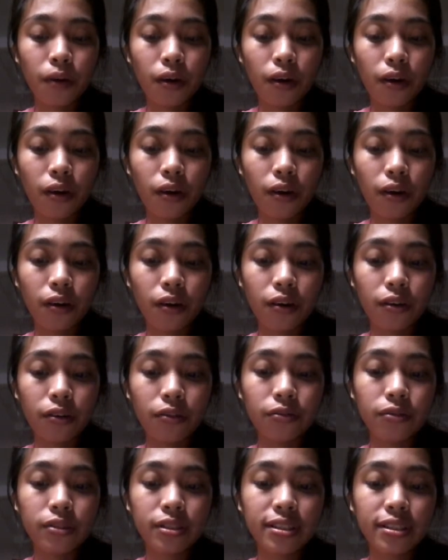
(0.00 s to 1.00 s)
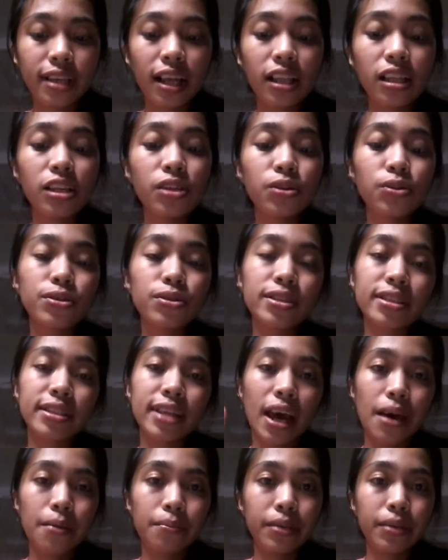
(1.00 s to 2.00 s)
of cellulose and
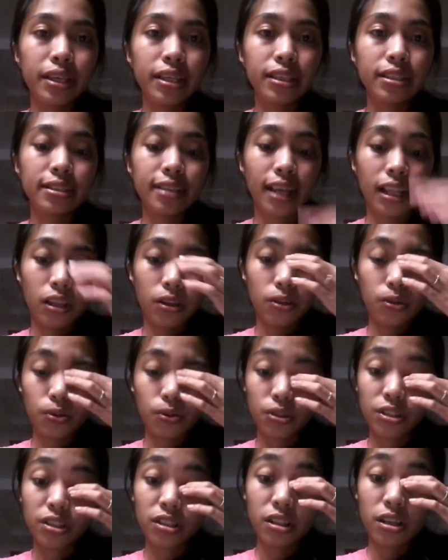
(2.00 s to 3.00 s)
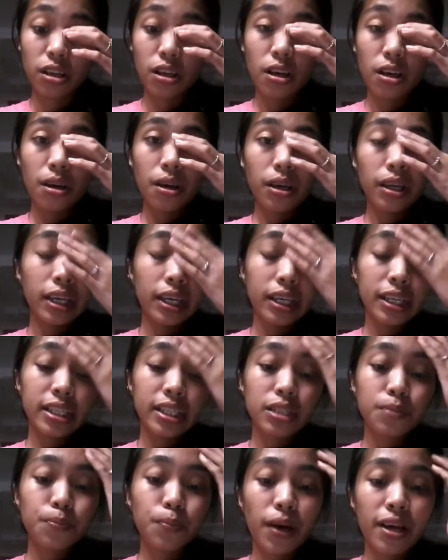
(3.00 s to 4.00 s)
hemicellulose. It
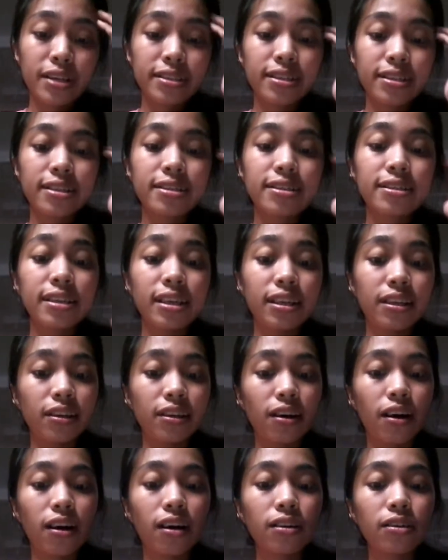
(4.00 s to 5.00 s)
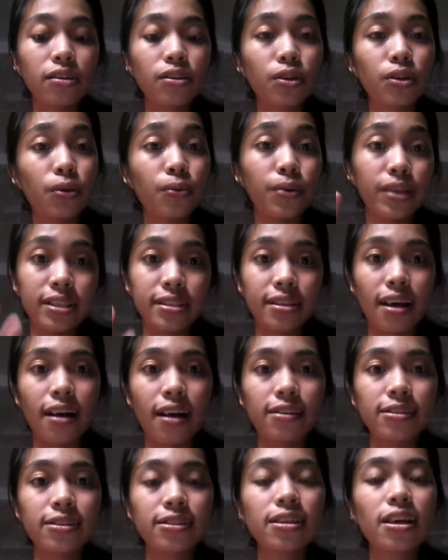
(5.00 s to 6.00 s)
is present in young growing
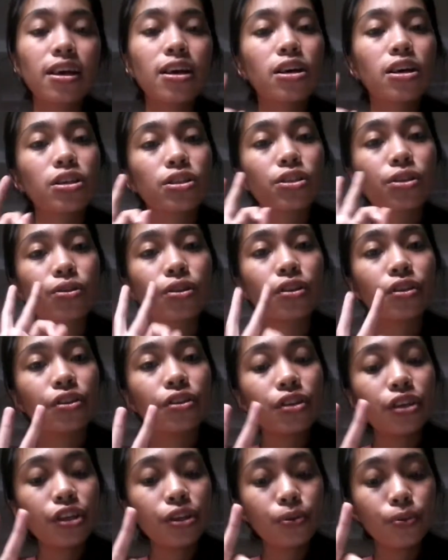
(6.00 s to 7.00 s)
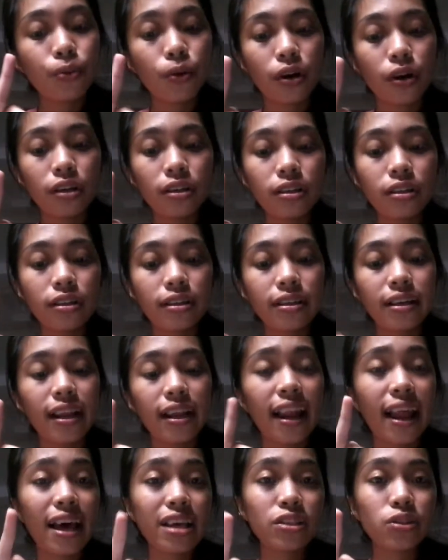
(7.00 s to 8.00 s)
cells. So the third one, the
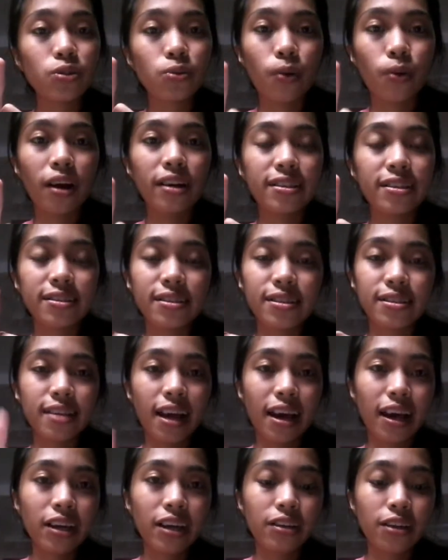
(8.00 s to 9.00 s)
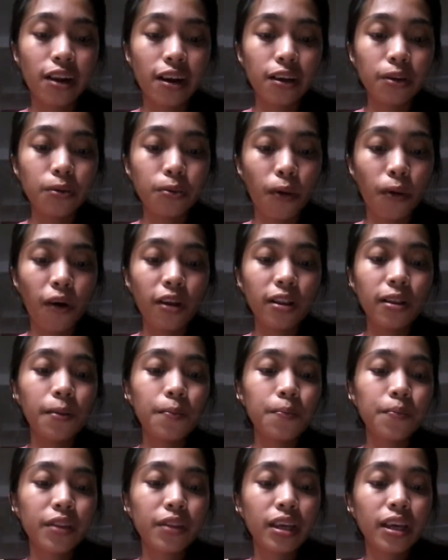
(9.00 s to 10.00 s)
last one, is the secondary wall.
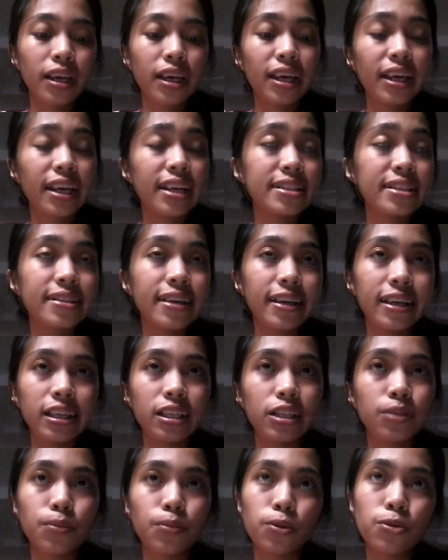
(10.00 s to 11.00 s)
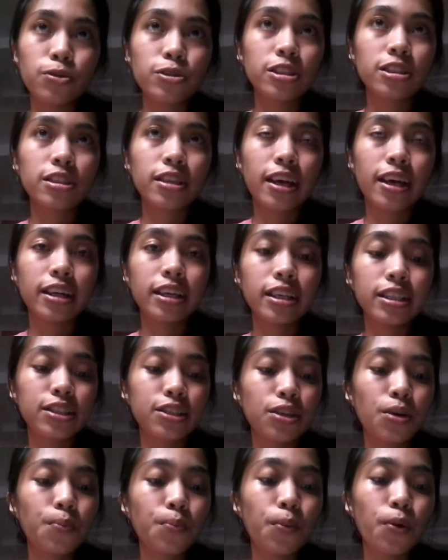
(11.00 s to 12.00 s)
It is the innermost, and its
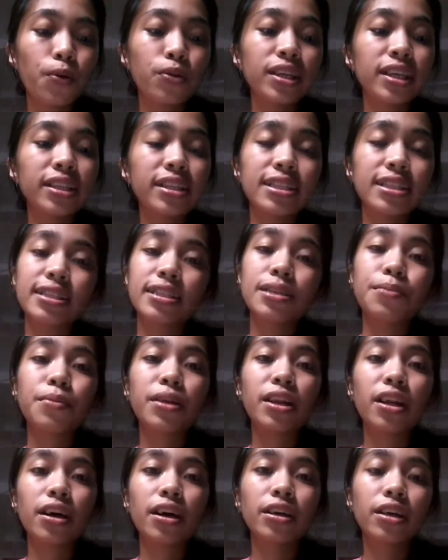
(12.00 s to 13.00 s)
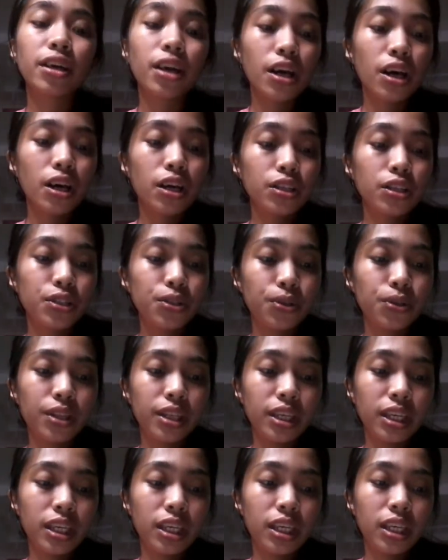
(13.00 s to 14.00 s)
component is similar to
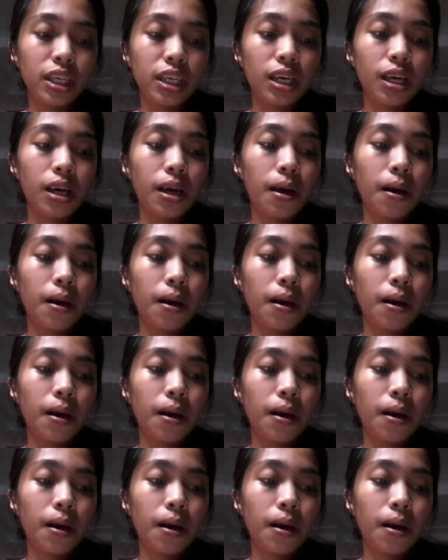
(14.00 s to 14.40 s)
the